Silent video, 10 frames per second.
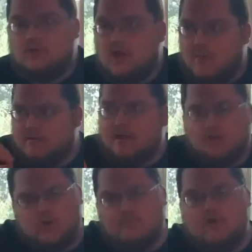Copyrighted
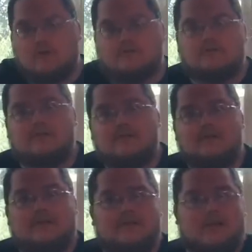trademarks.
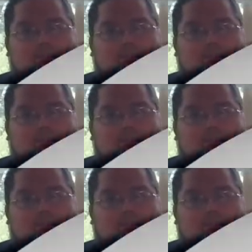You